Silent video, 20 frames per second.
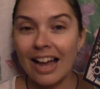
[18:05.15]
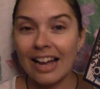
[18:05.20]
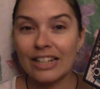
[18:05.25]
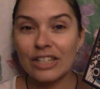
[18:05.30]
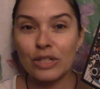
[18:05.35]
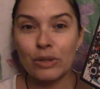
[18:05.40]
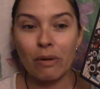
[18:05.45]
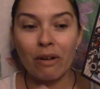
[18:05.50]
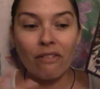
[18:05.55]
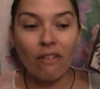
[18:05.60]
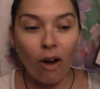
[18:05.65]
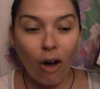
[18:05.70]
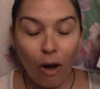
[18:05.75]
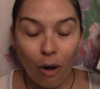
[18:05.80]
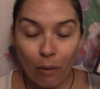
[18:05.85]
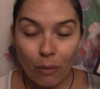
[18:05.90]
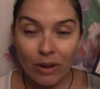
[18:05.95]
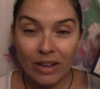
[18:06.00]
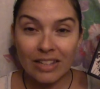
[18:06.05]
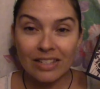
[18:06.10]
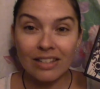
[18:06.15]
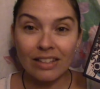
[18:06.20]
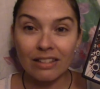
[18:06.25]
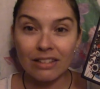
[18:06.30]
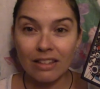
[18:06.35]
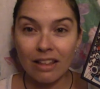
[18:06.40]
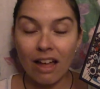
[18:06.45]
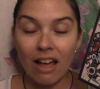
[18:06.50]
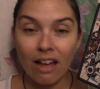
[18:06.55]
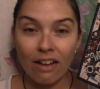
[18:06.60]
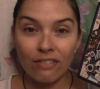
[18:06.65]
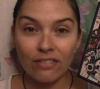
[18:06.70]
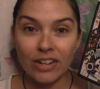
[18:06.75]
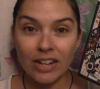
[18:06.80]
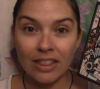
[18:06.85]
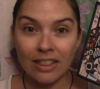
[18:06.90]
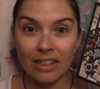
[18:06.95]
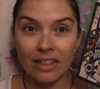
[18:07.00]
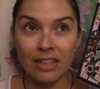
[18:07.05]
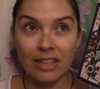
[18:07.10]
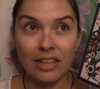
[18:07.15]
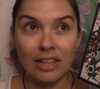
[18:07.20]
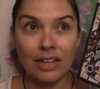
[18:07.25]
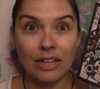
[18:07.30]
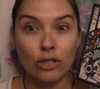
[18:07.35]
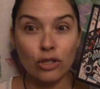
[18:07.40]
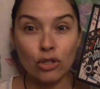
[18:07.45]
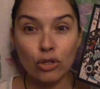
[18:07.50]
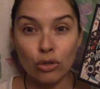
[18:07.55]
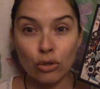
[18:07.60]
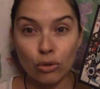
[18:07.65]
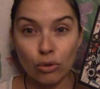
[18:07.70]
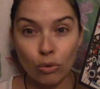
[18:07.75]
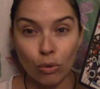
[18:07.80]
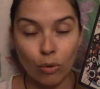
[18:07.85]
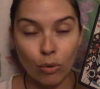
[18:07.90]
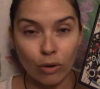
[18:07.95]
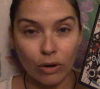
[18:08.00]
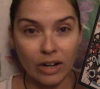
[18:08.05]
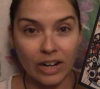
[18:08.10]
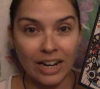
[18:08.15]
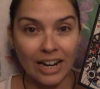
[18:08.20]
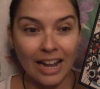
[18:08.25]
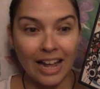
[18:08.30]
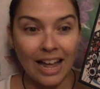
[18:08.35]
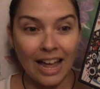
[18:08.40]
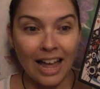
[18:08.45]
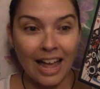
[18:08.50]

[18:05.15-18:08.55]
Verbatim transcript: And so I've always loved the story